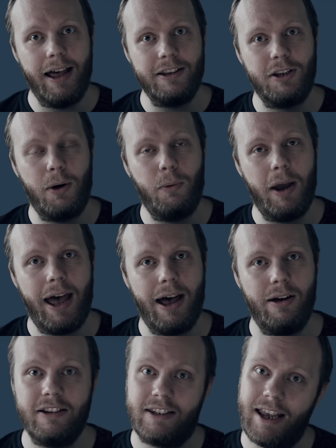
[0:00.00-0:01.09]
So we
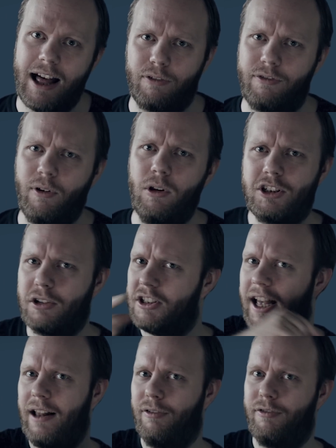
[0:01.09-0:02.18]
have, and self, also
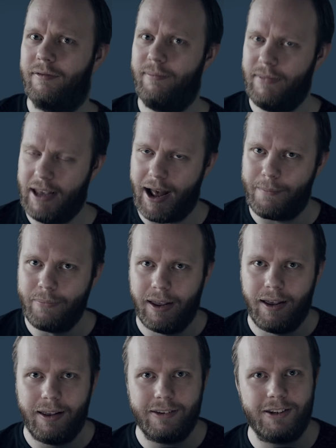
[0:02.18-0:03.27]
self, yeah.
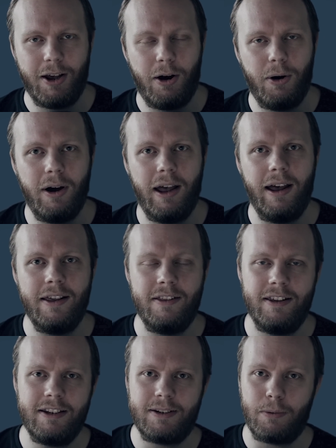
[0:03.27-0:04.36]
So
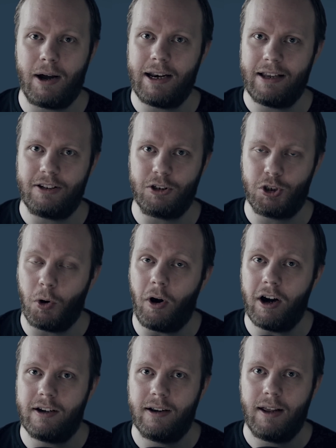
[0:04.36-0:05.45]
this one has a
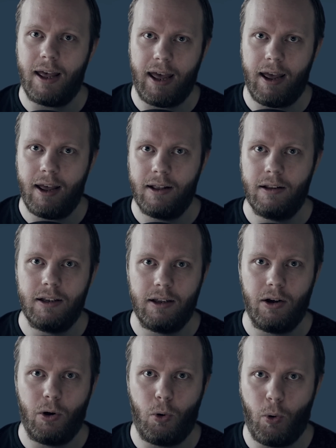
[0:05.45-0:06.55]
short
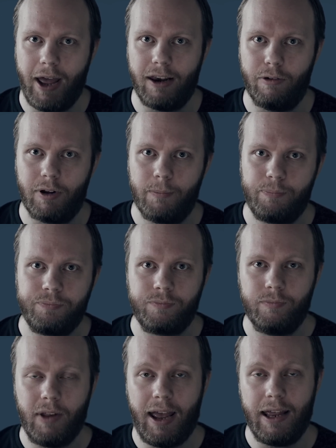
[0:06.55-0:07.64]
själv,
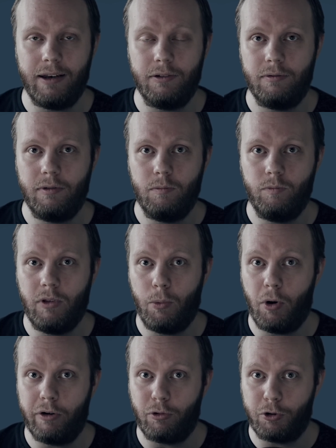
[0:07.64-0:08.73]
and the
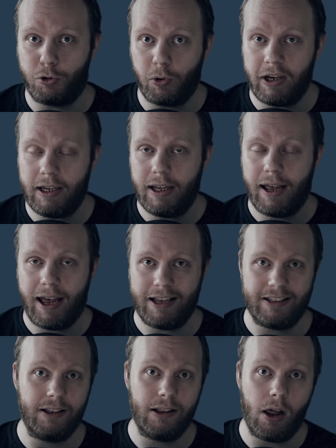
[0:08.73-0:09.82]
word for tree
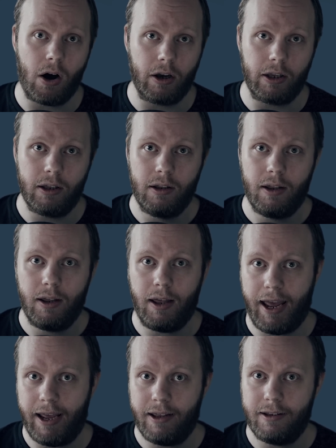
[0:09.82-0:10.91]
has a long
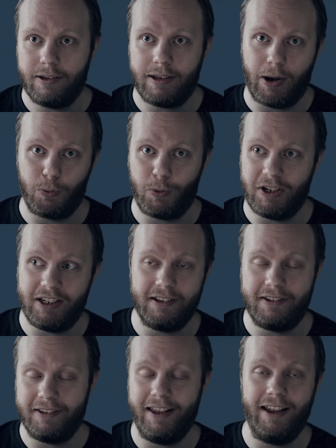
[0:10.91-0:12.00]
sound, which
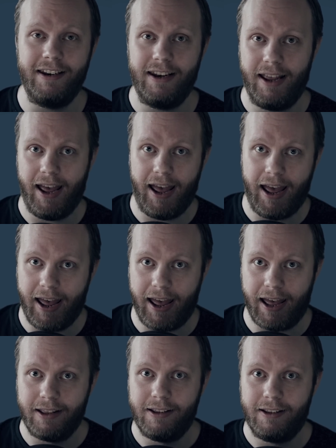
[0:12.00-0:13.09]
is then
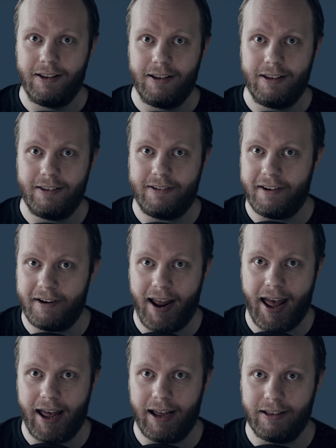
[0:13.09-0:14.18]

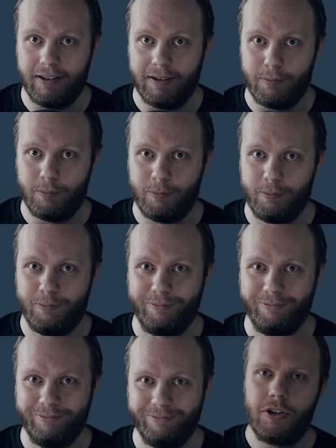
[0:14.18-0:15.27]
träd.
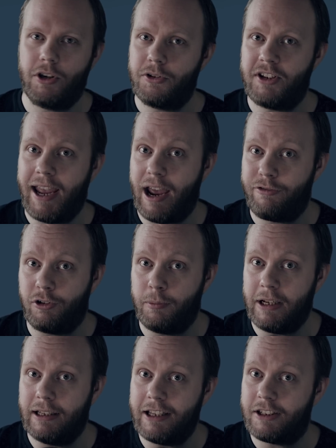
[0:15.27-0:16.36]
So say after
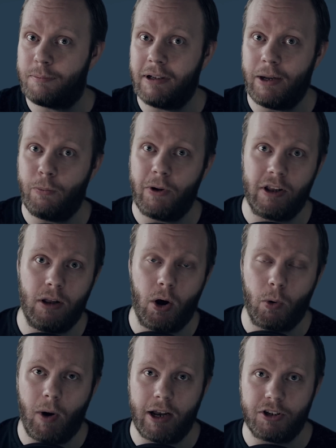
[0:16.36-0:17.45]
me. Let's begin with the
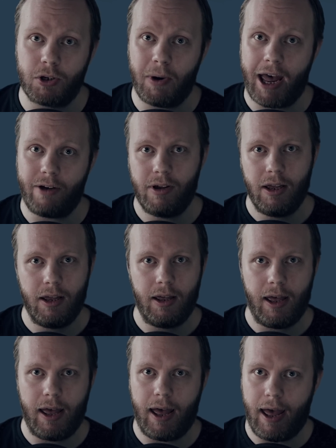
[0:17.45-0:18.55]
long one. So we have
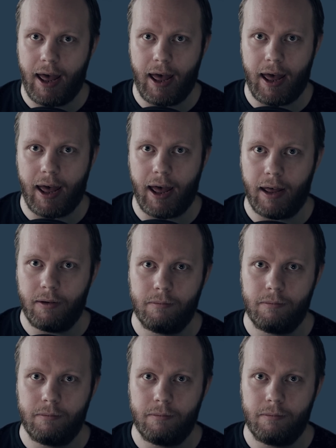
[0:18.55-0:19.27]
träd.